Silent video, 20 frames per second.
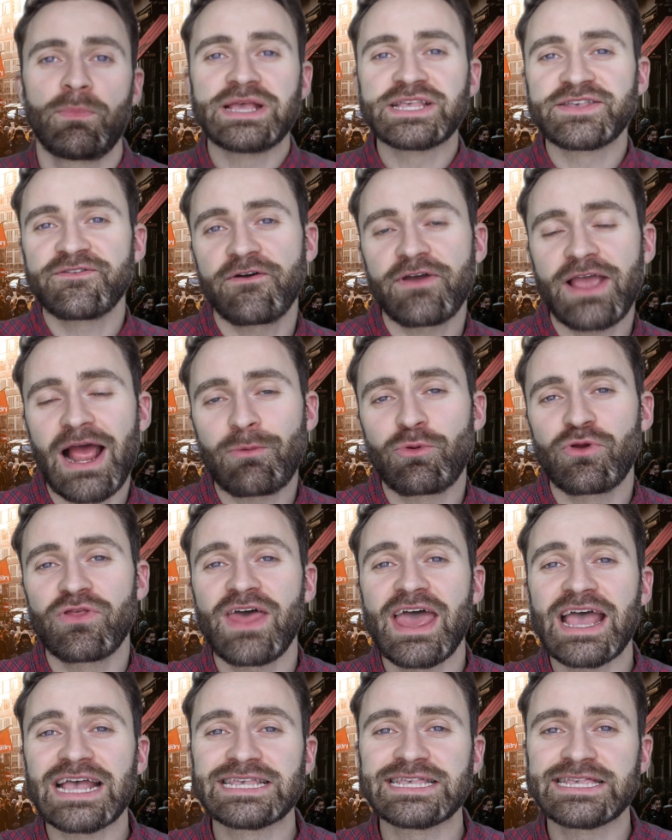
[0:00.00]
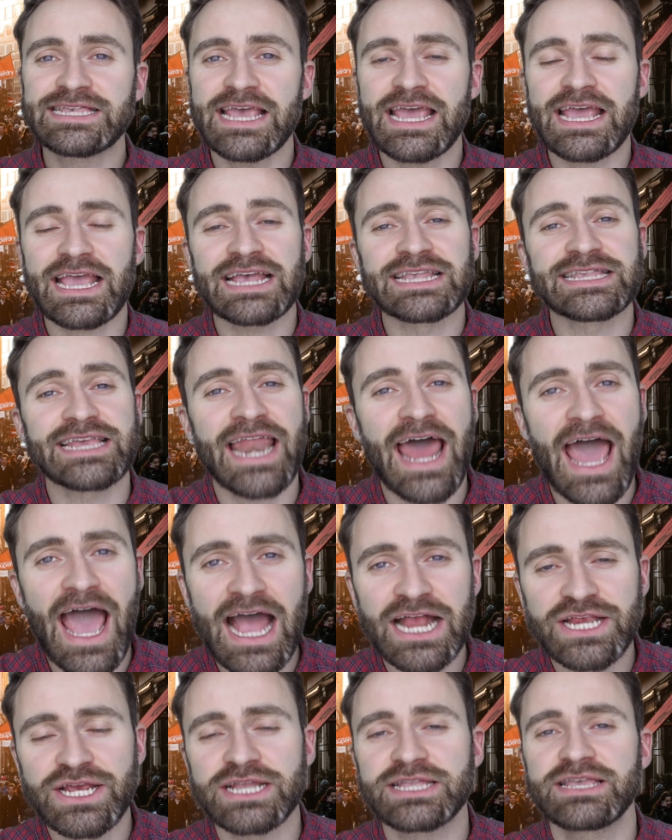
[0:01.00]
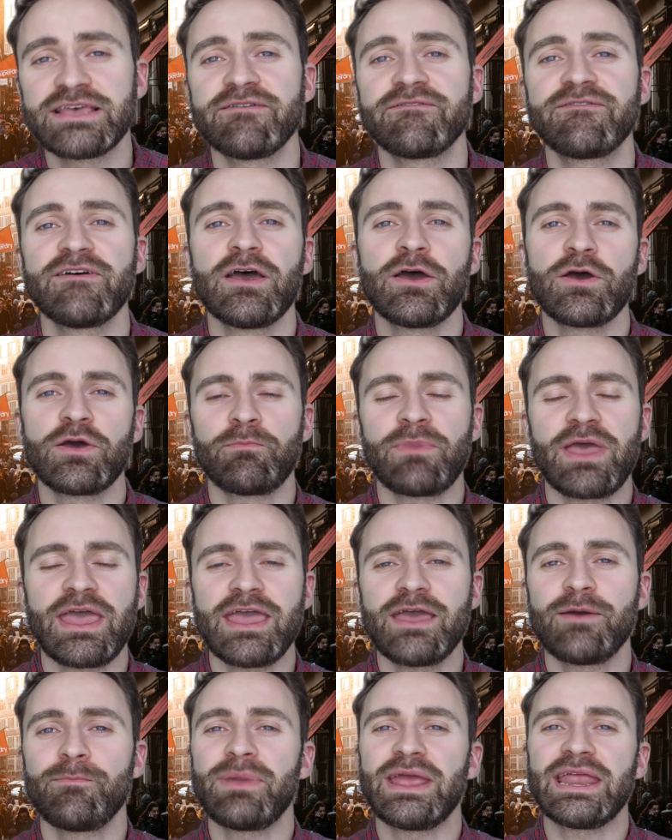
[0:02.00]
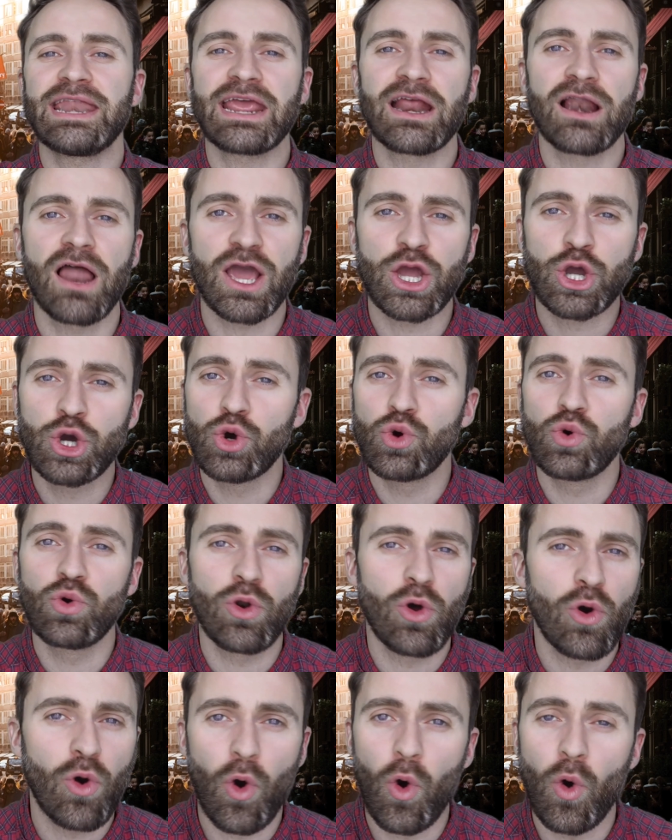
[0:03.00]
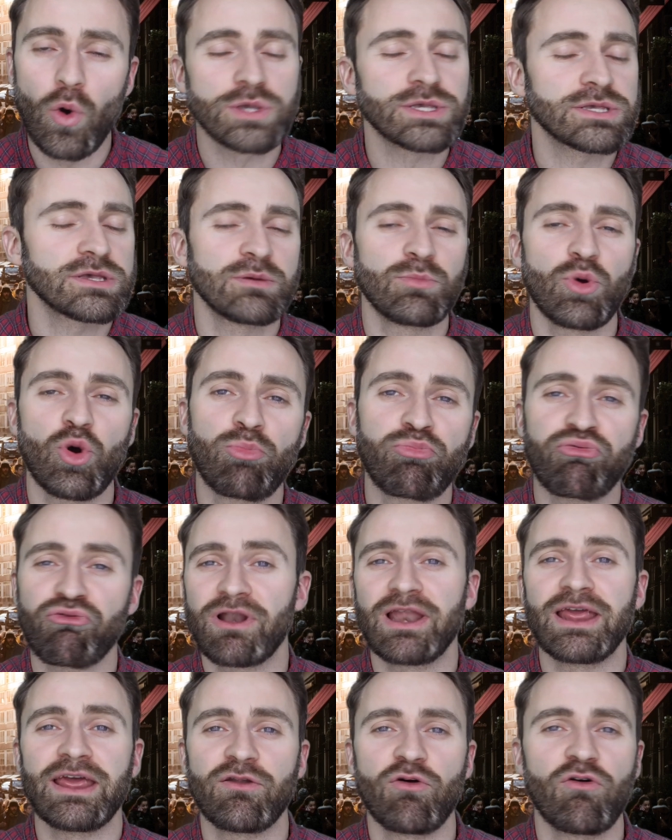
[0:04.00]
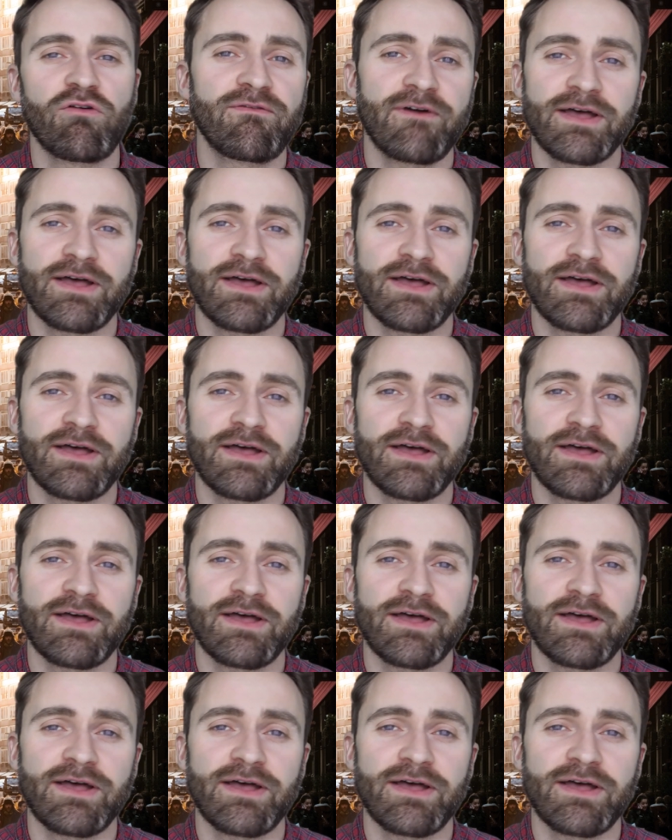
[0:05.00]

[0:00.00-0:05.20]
Piece of vocabulary there, sick as an adjective, here meaning like cool or awesome or brilliant or